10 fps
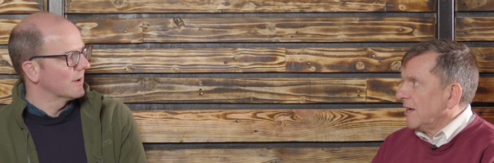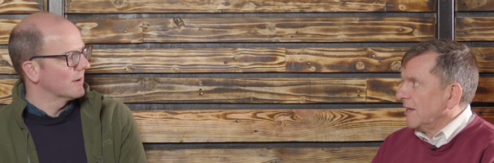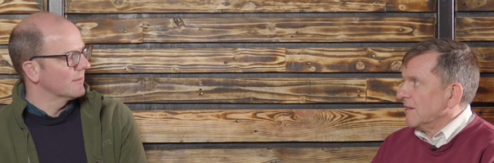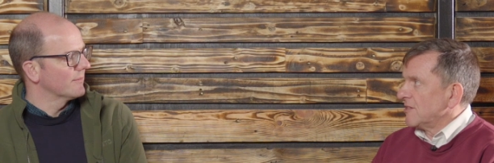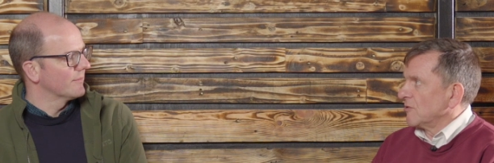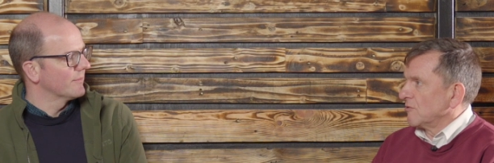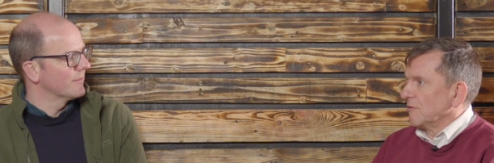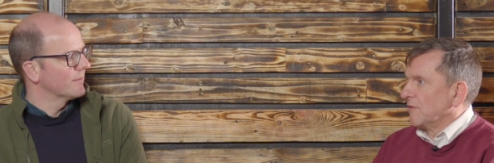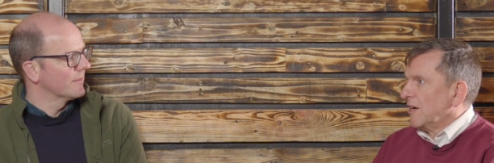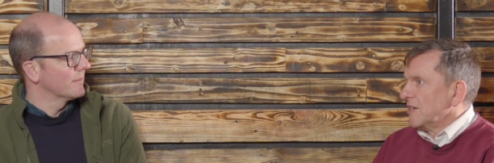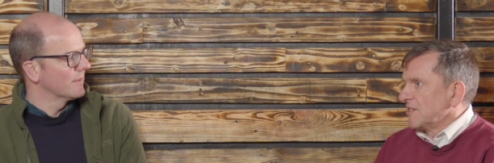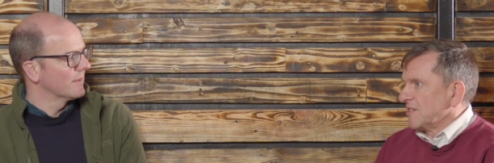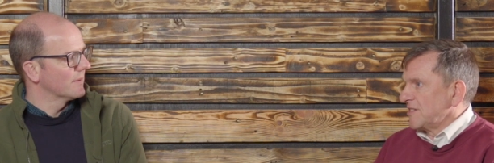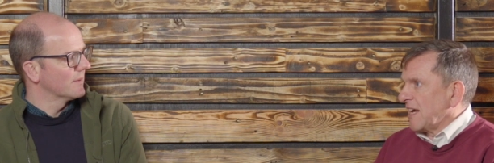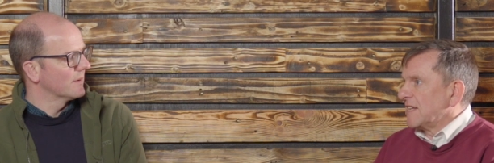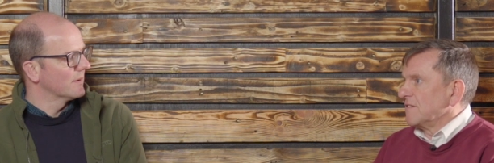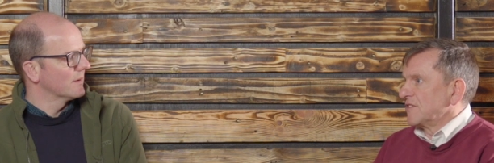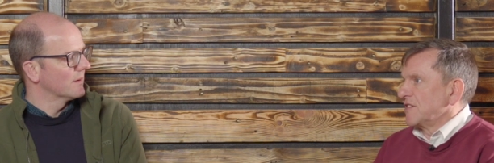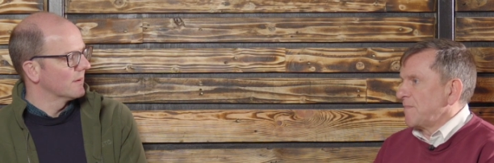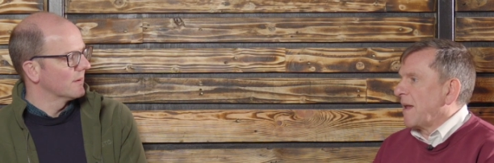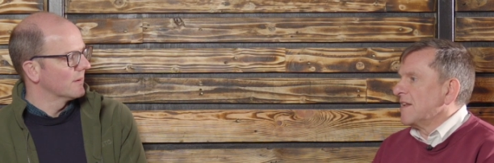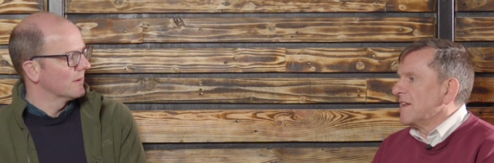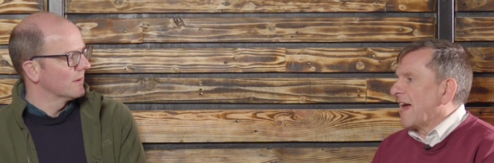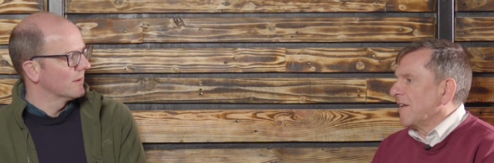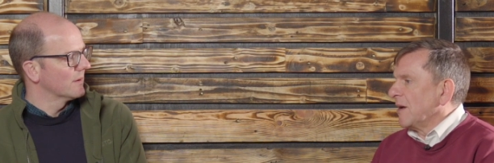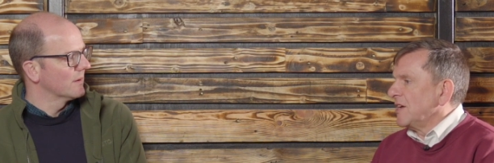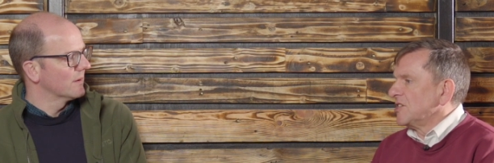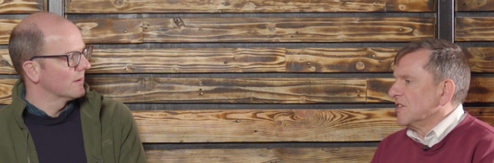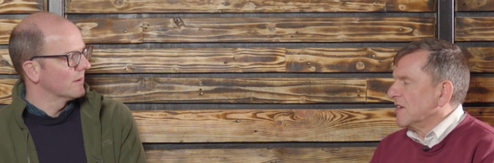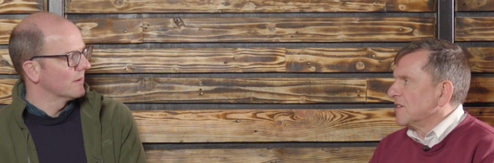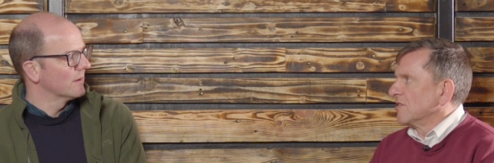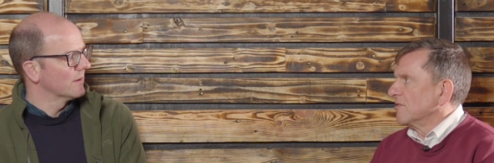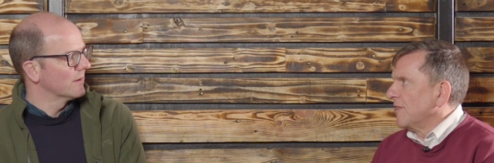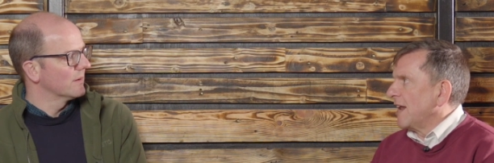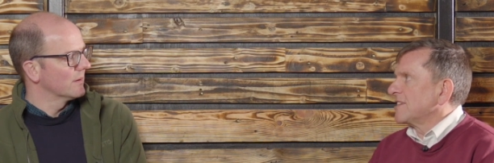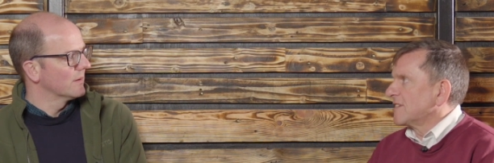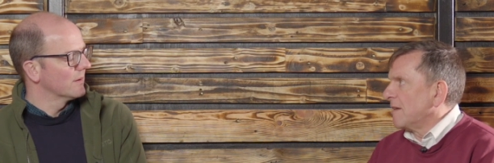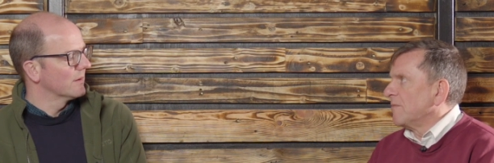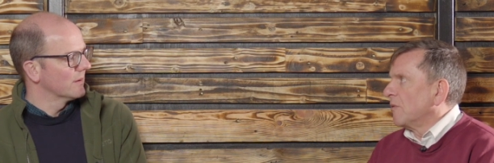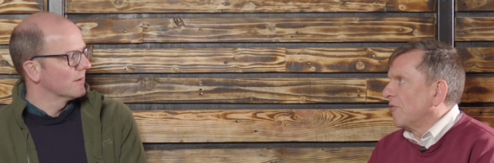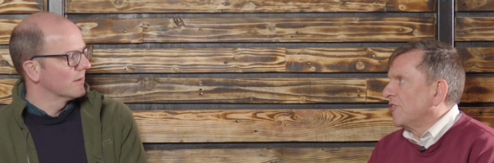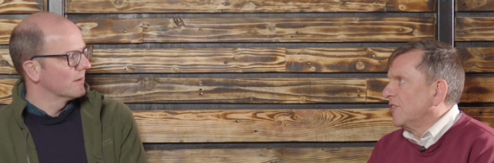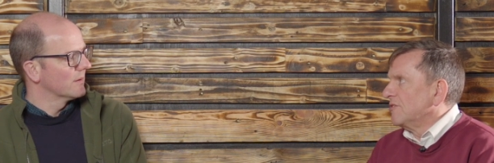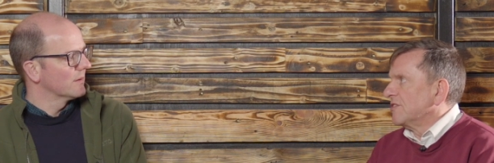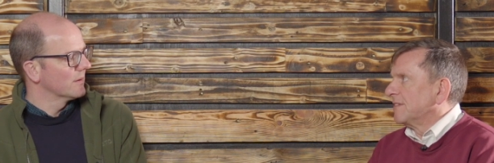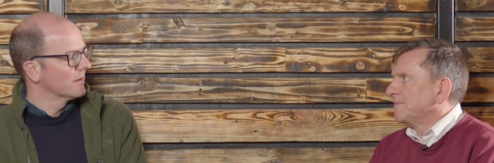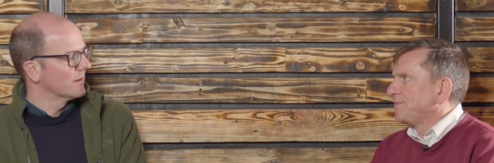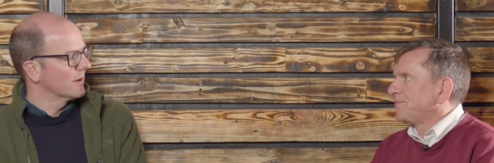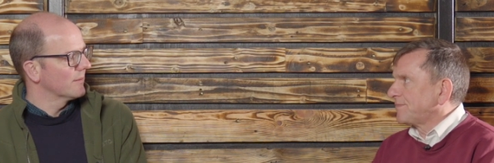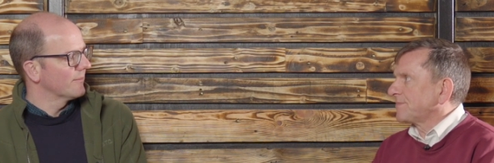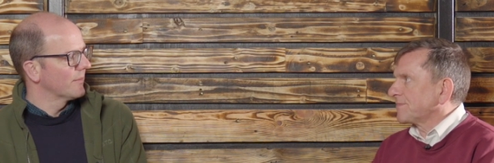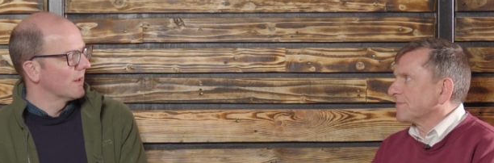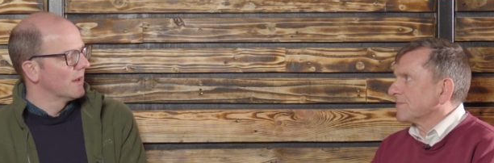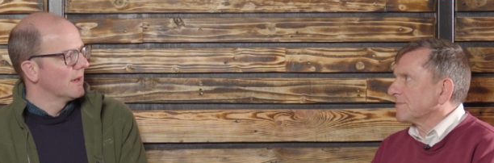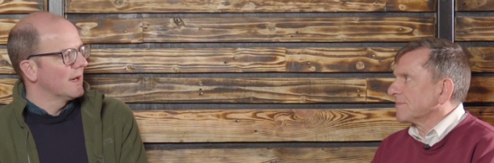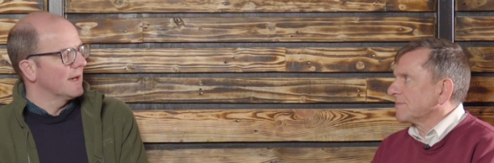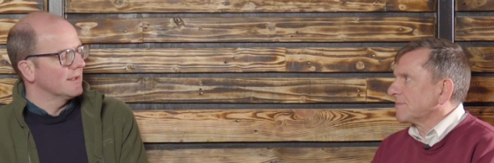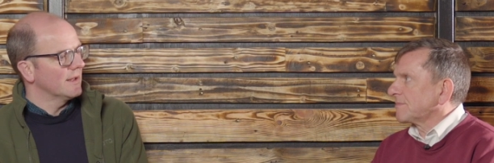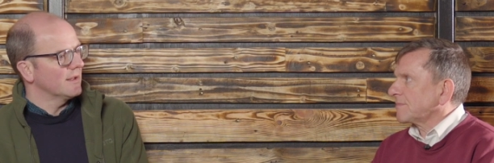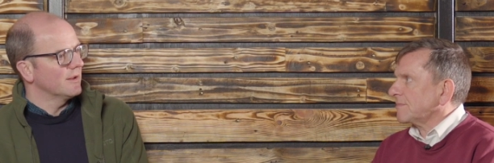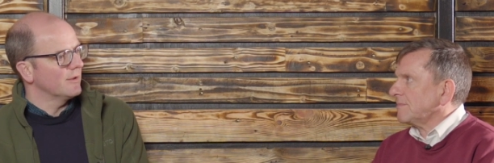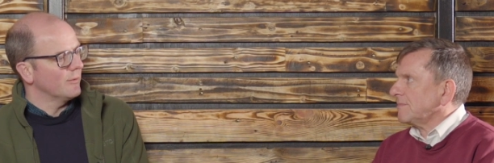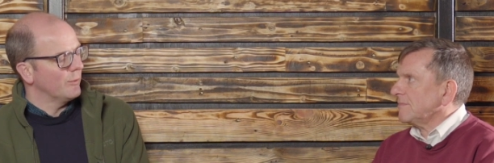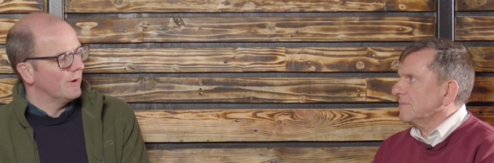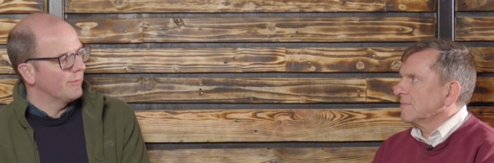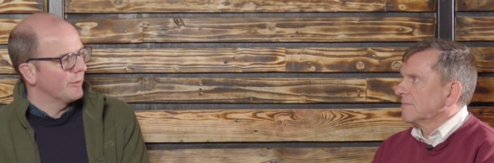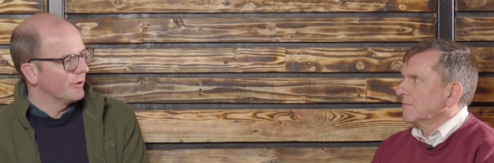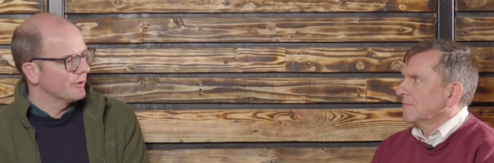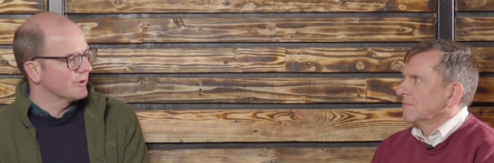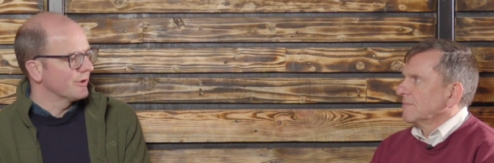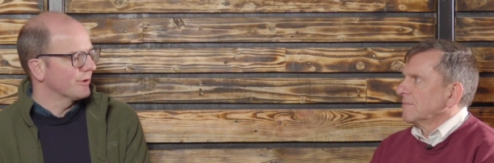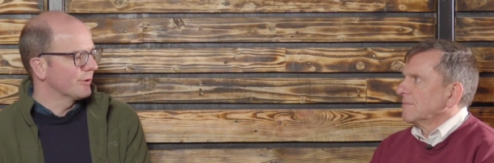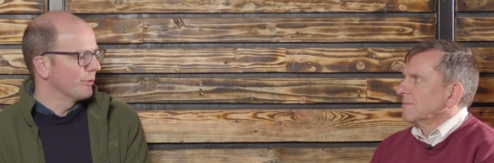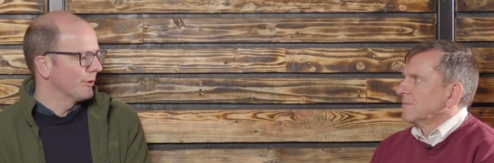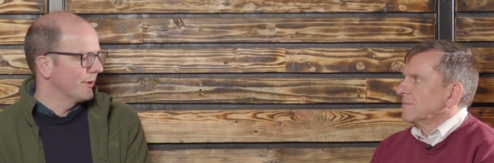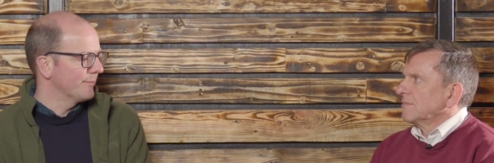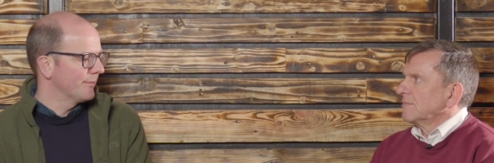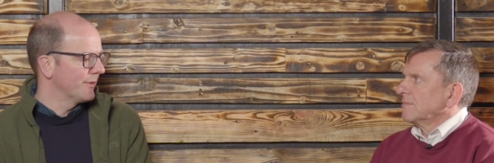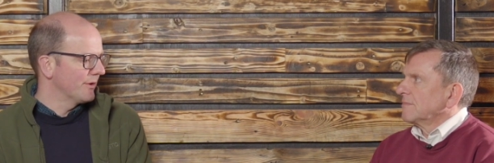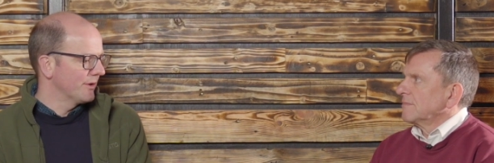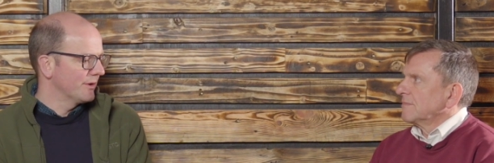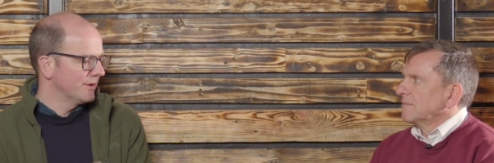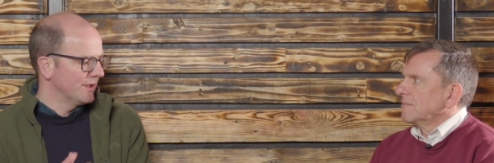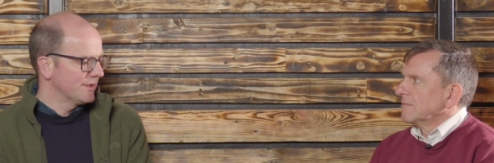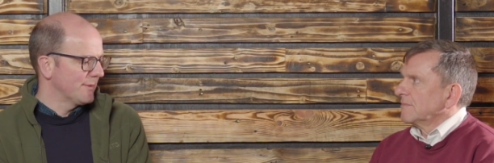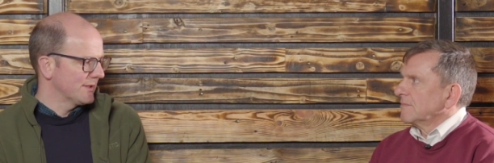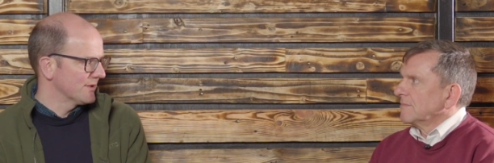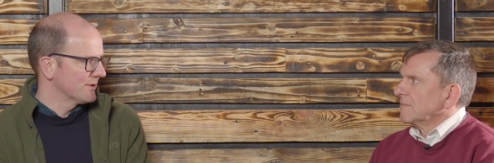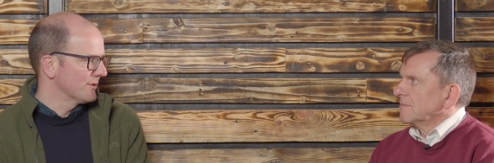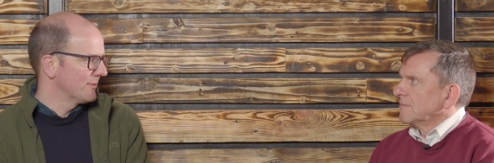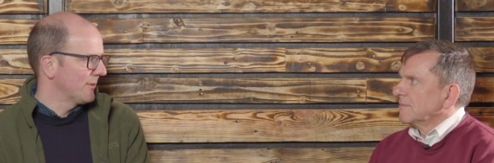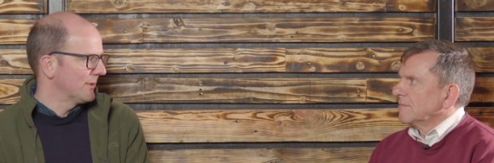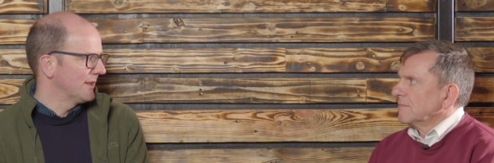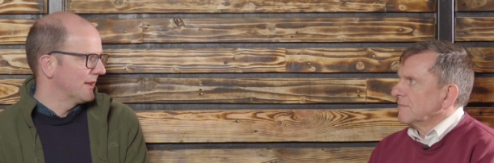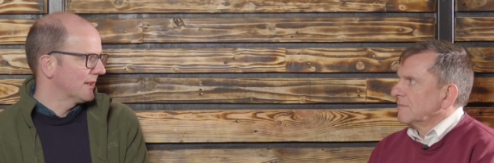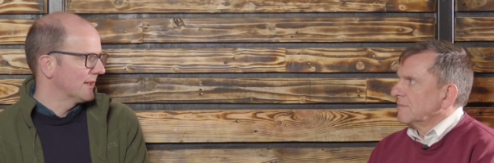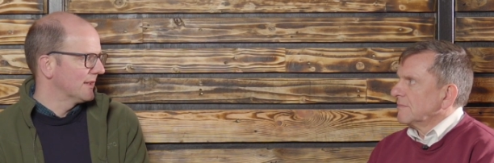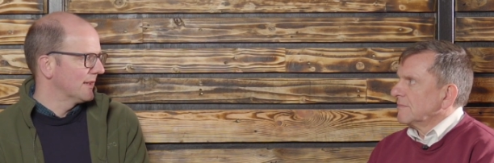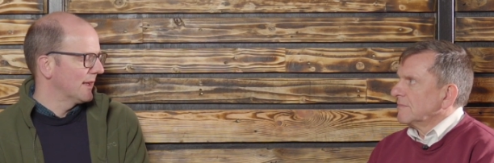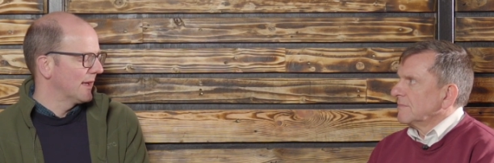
Speaker 1: yeah. in this sort of state of suspended animation until the next time you want to use it. Yeah.
Speaker 2: And we have brewers that are growing up their yeast pitches, so they're maybe taking